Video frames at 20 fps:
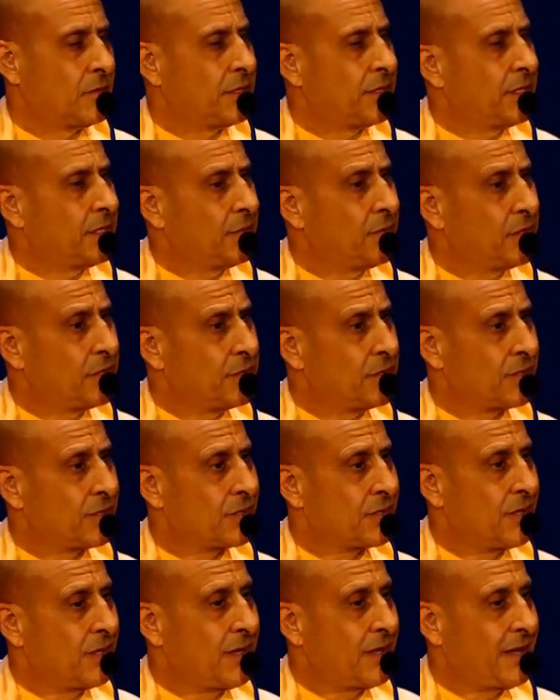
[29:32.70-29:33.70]
When he
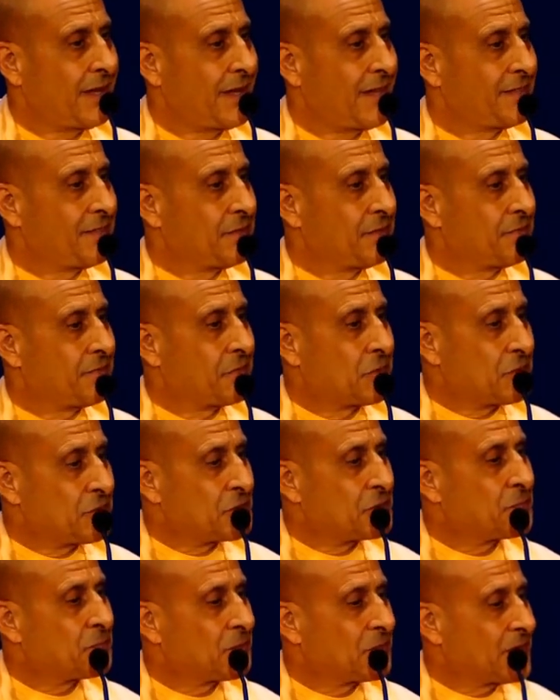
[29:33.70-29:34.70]
was, and the
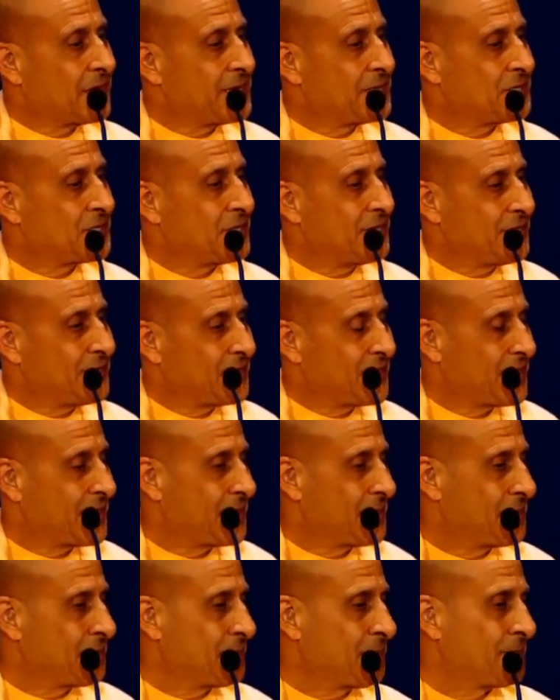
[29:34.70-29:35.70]
first place he
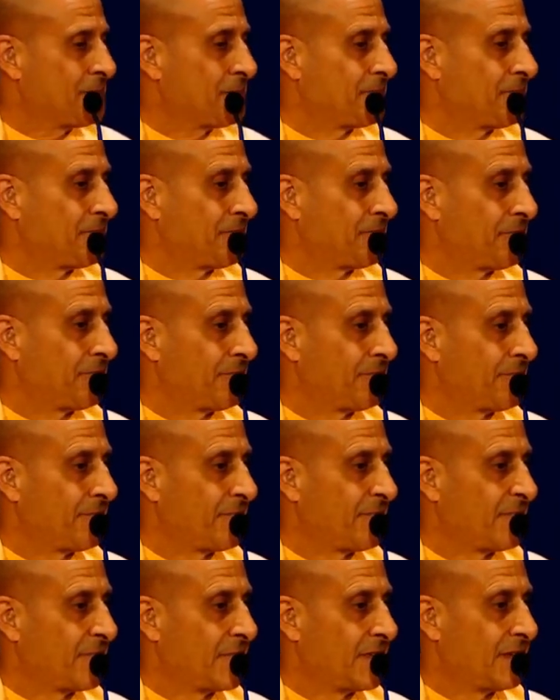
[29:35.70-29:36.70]
came
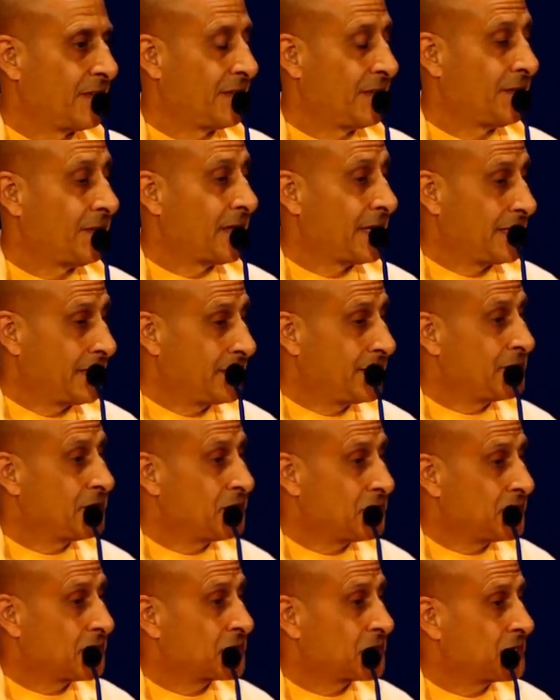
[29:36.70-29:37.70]
in
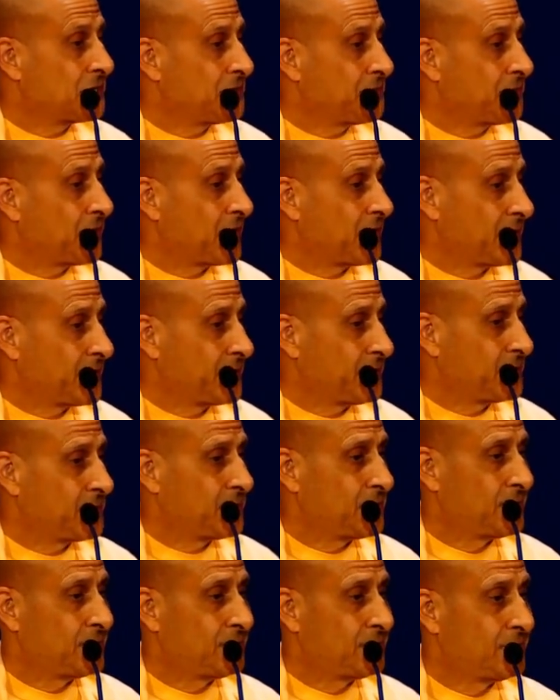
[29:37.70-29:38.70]
1965,